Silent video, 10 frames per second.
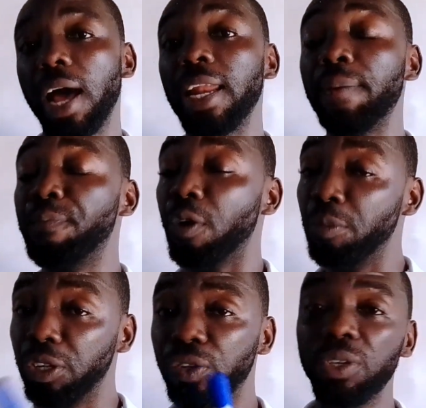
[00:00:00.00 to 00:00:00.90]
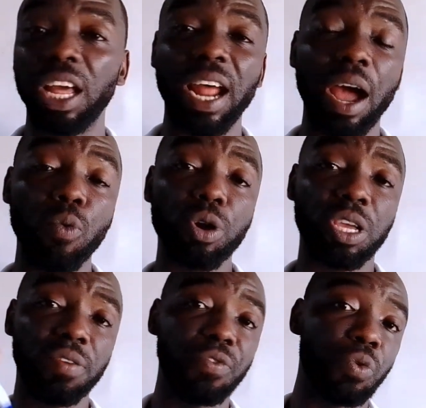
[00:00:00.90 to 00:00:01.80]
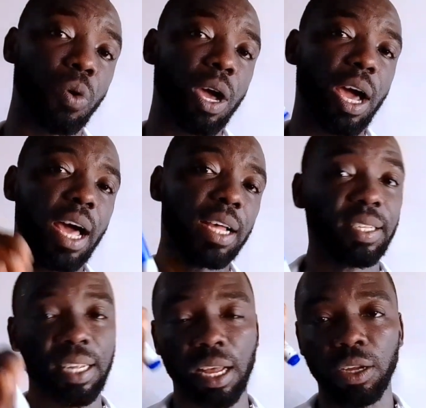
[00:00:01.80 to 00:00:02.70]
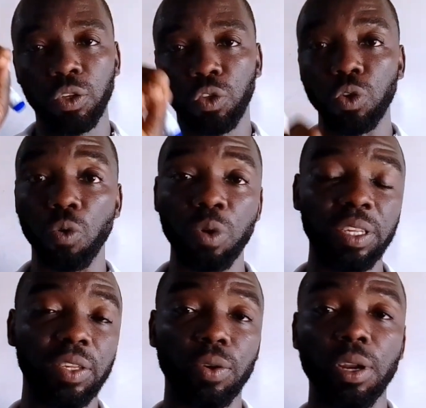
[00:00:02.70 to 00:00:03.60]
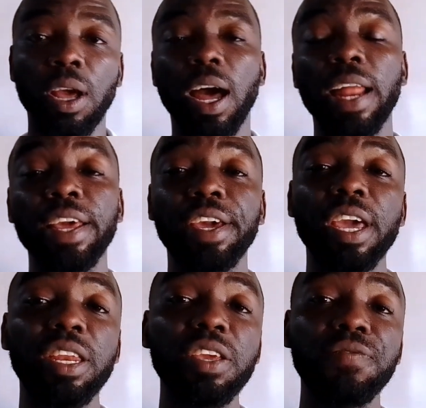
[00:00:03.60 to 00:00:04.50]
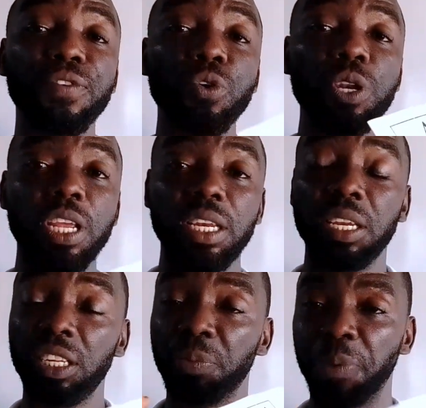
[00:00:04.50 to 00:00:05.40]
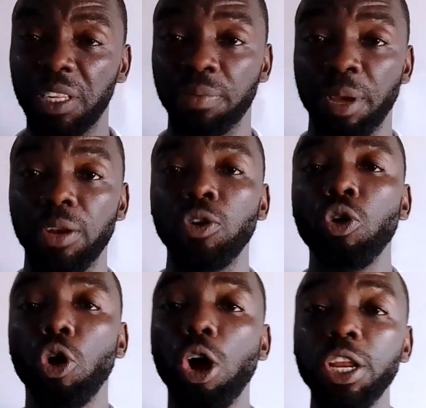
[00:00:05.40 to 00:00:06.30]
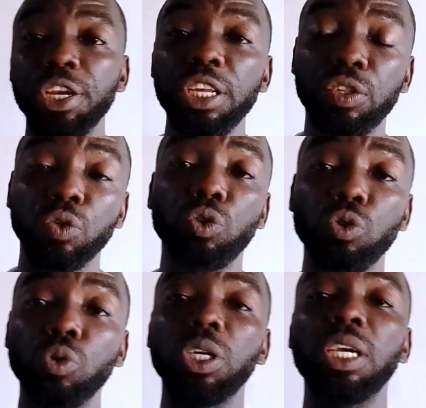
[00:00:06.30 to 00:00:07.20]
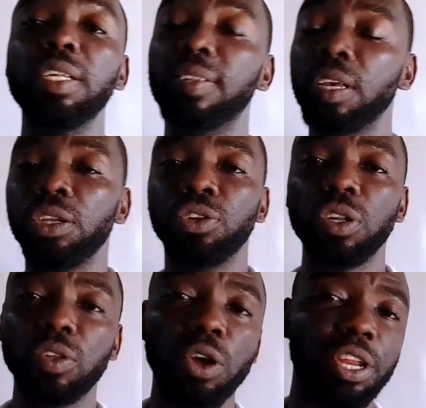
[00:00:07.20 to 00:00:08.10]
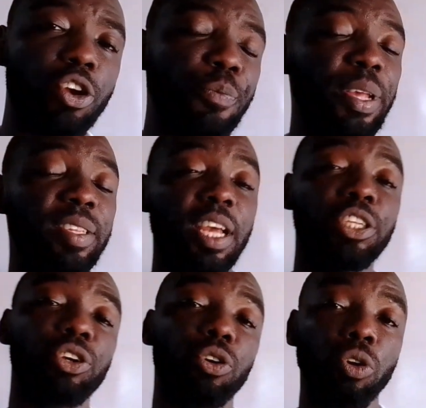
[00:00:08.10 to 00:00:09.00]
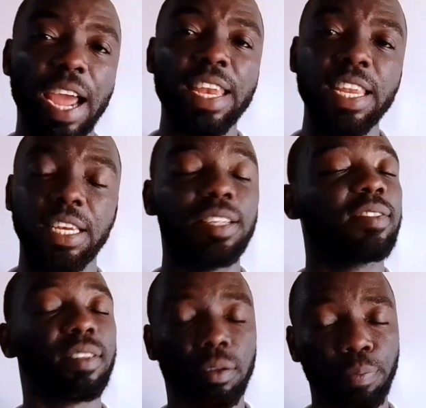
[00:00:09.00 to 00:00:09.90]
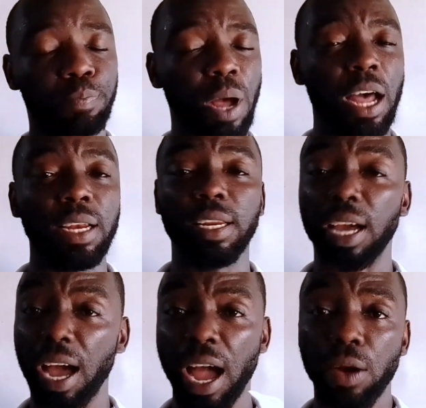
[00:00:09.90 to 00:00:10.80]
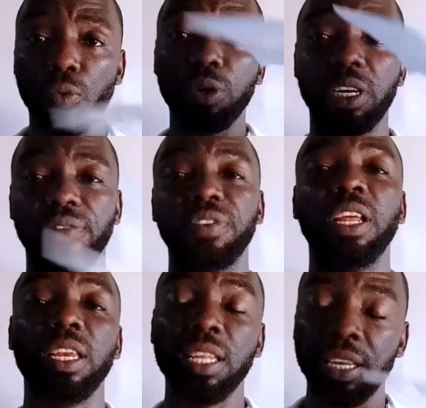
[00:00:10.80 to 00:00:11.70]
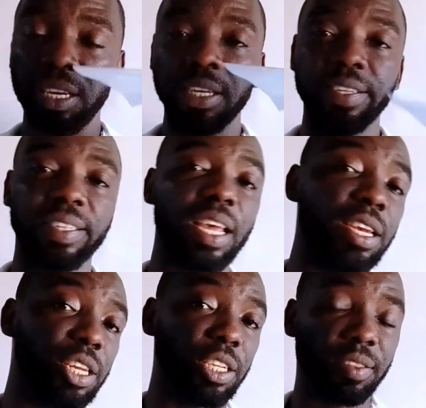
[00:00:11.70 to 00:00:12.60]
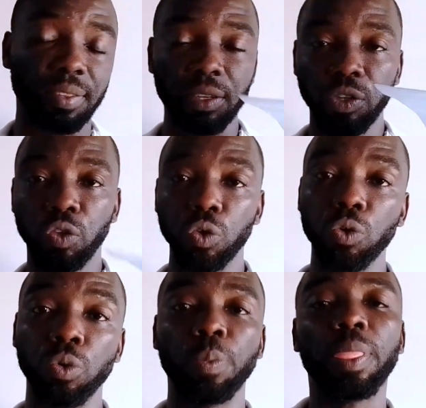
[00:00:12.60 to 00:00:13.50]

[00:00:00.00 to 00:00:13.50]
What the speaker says: and I promise you that I will give you answer to your question. And again, if you need this specimen, all you need to do is just on the comment section, I need it, and I will definitely send it to you.